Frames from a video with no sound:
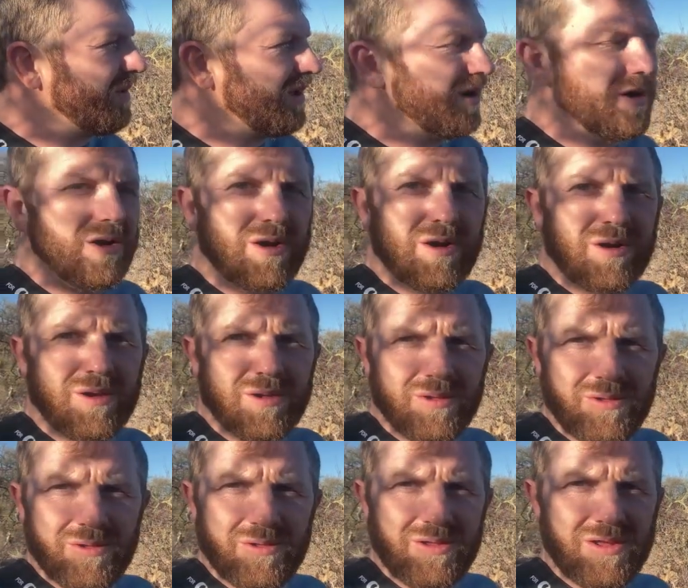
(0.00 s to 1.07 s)
here
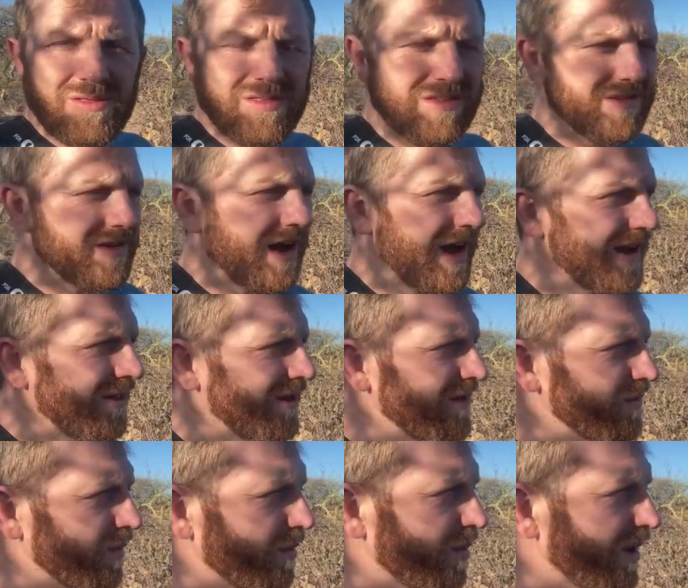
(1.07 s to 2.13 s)
in these
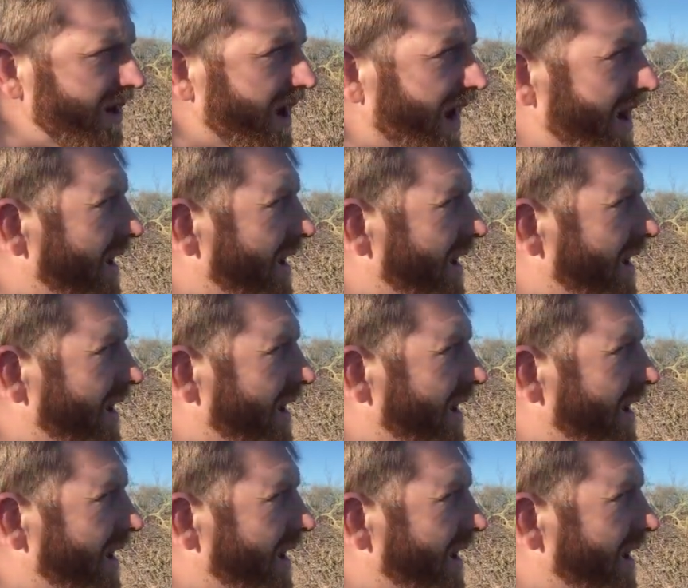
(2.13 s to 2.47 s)
highlands. We're pretty high